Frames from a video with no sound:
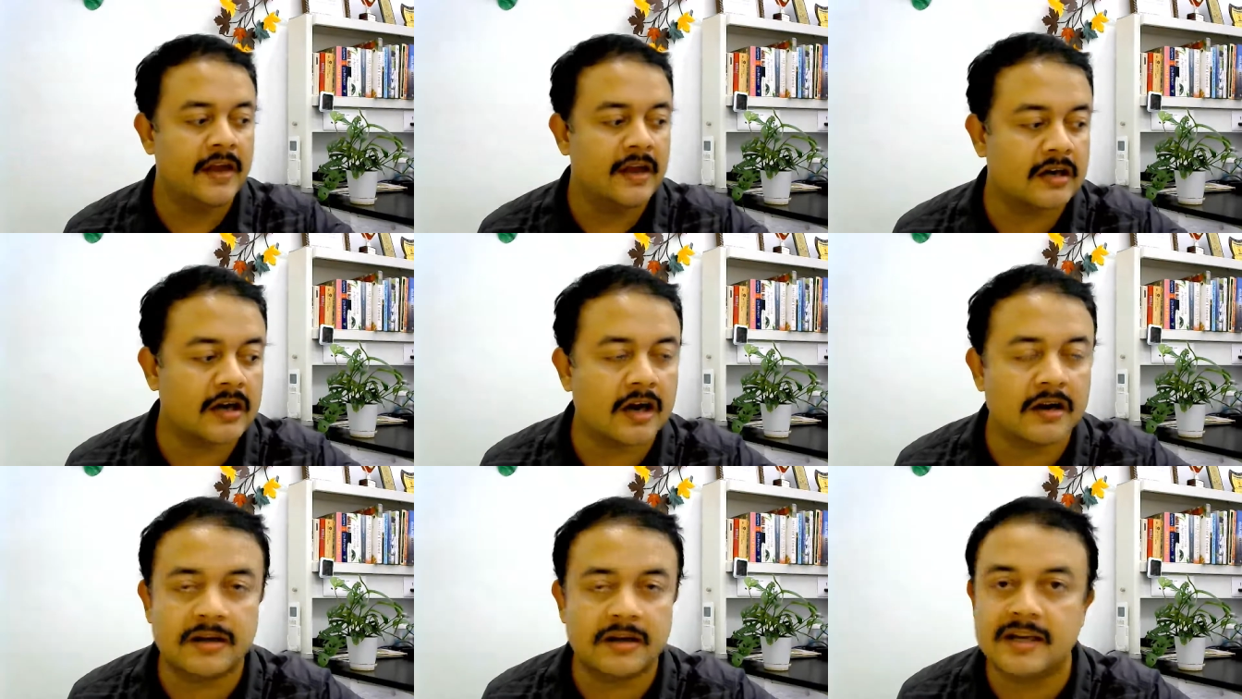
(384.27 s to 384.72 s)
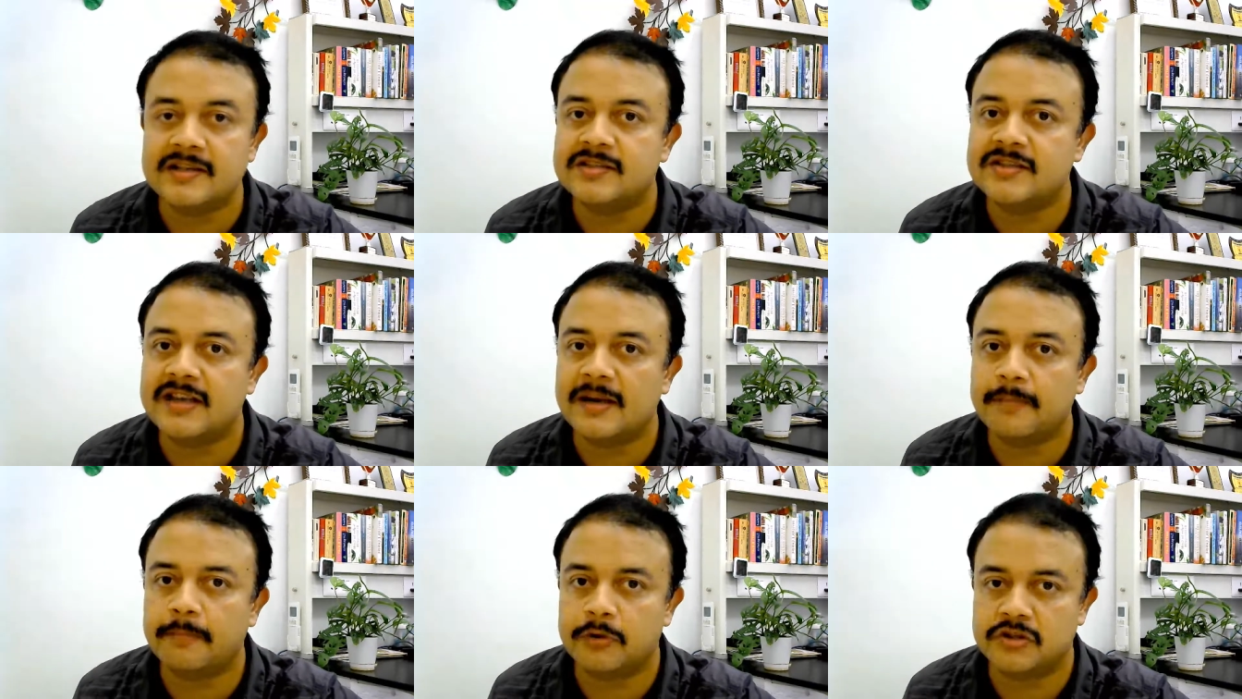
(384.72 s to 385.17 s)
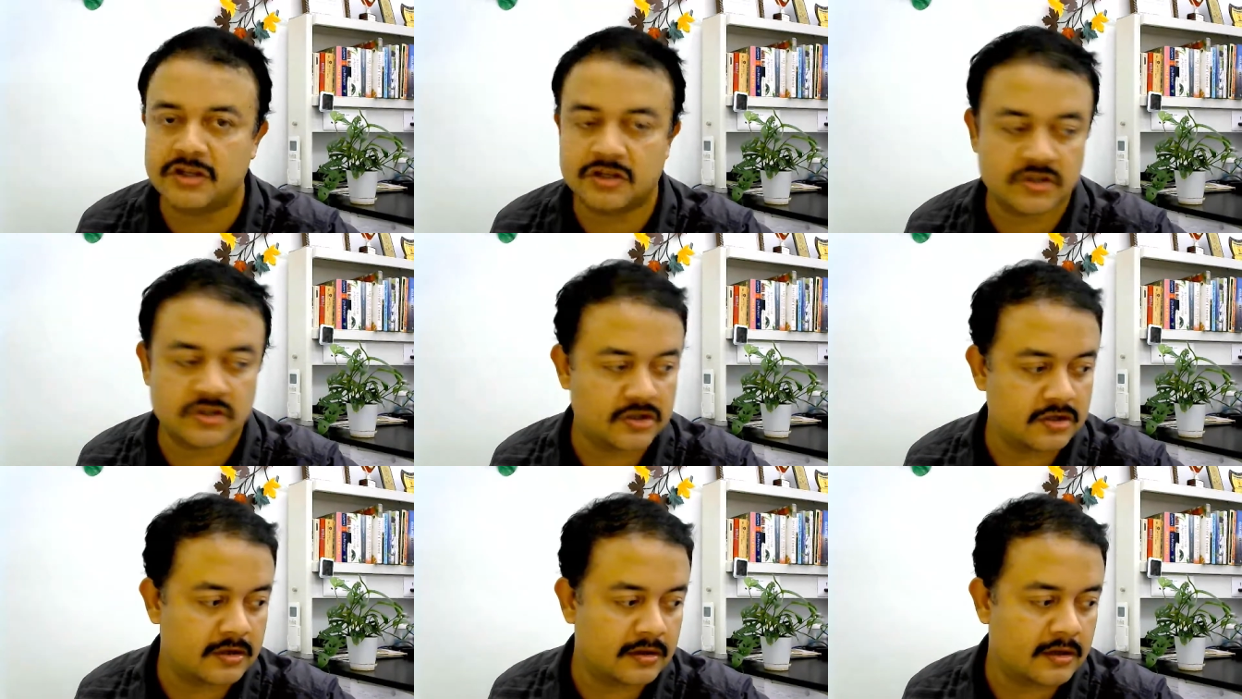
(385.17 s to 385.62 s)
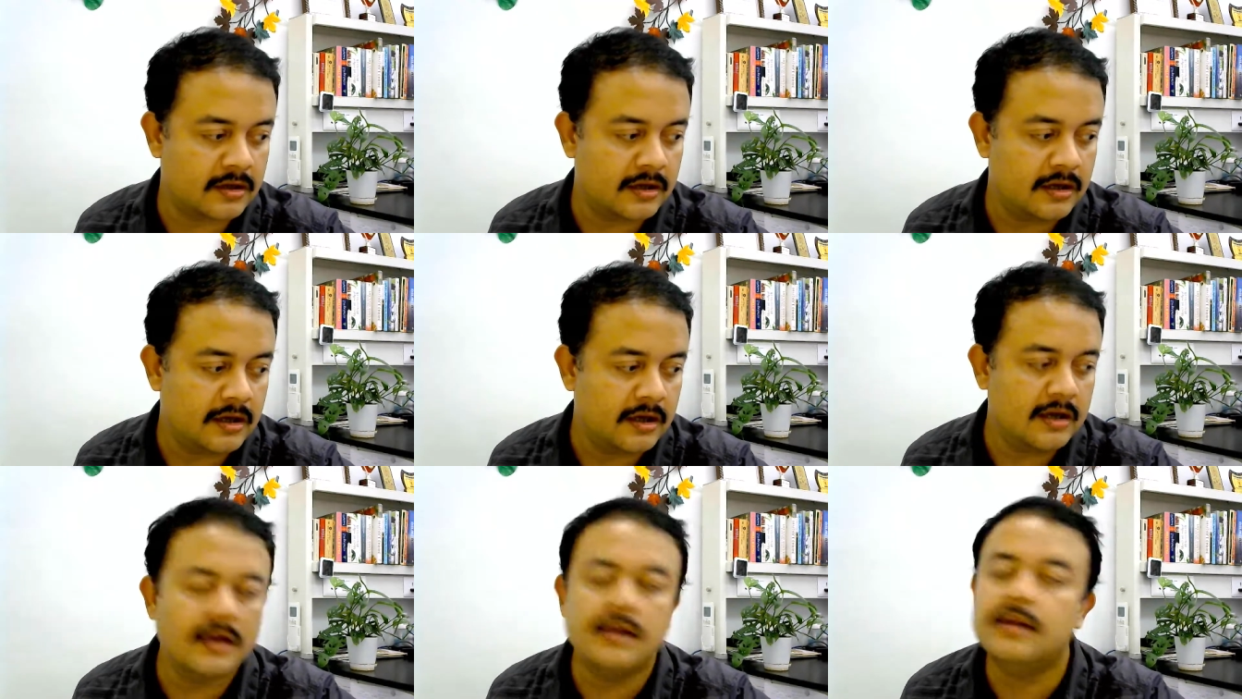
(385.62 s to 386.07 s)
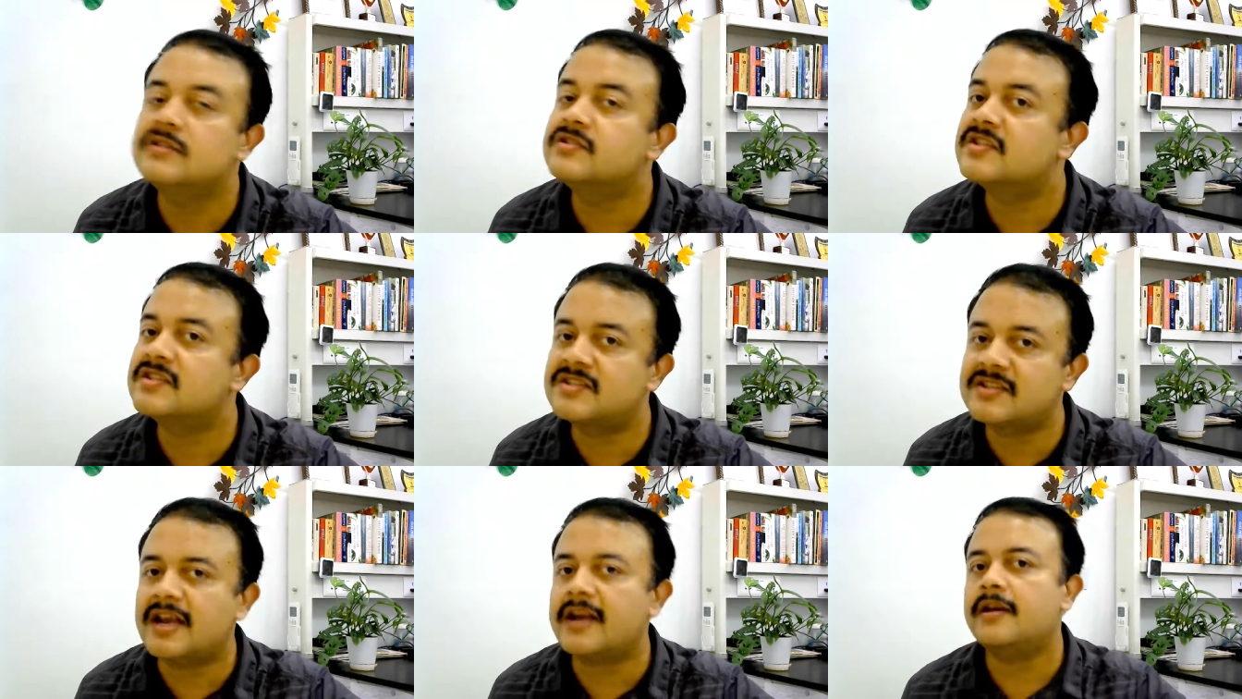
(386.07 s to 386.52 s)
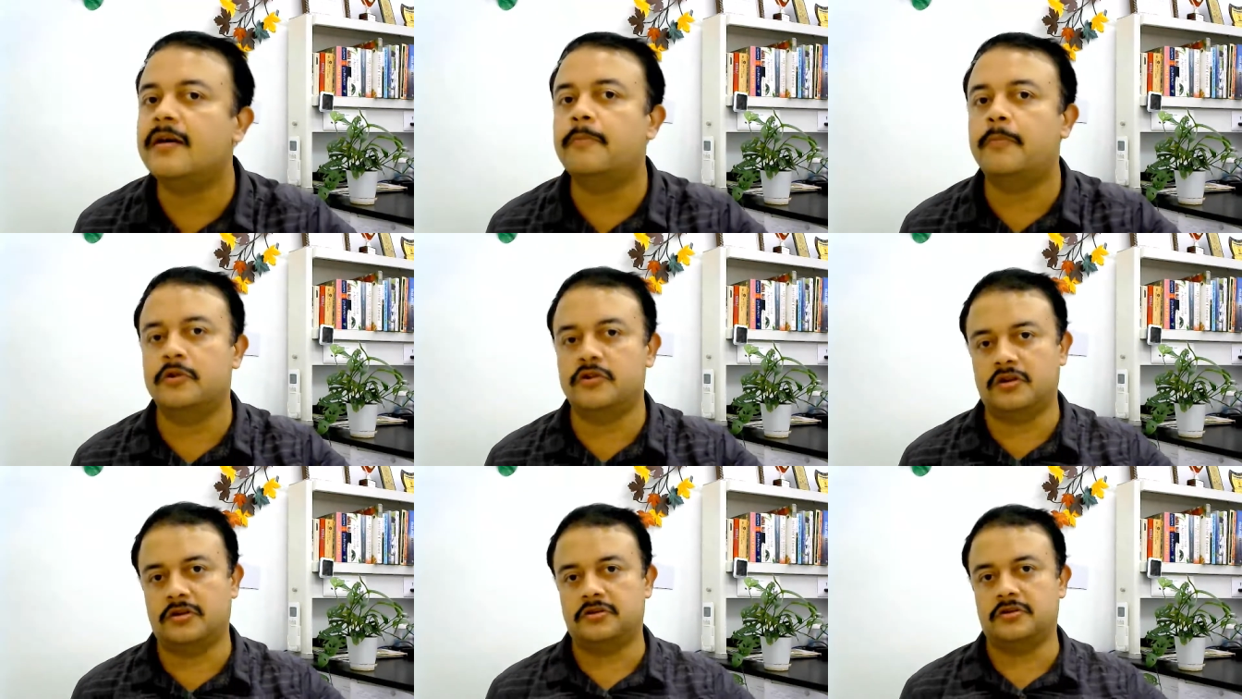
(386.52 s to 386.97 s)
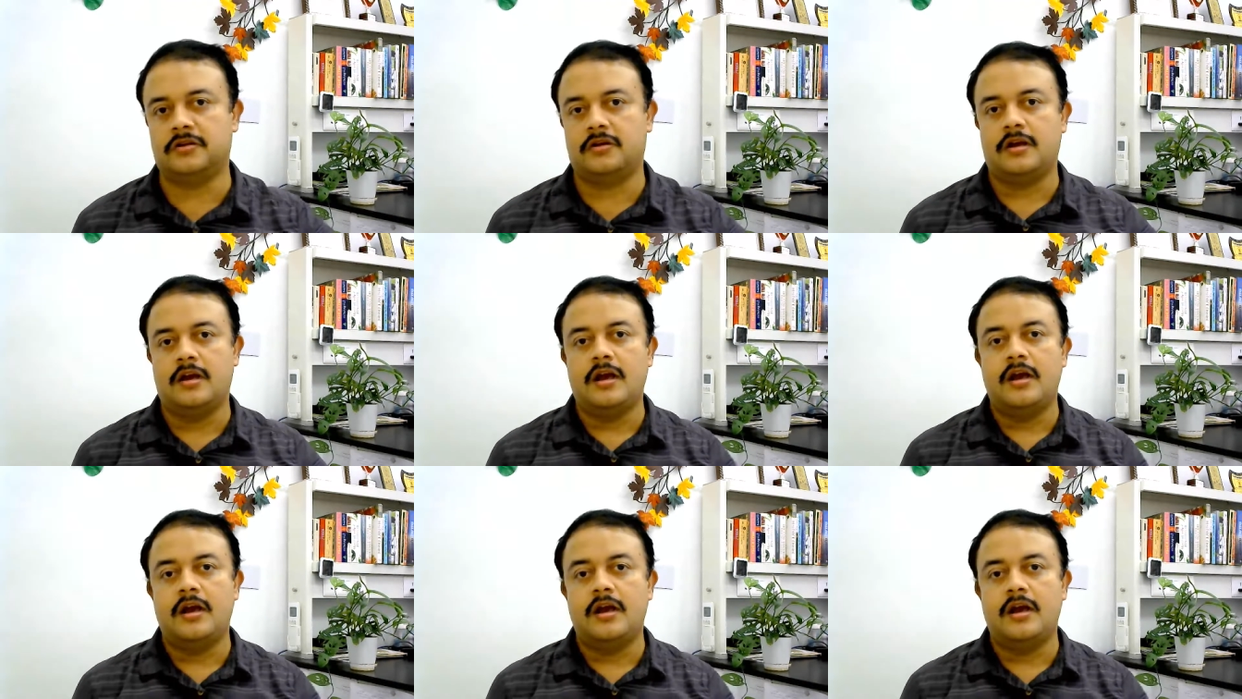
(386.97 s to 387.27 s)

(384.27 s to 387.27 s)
Cartesian projection is a standard projection.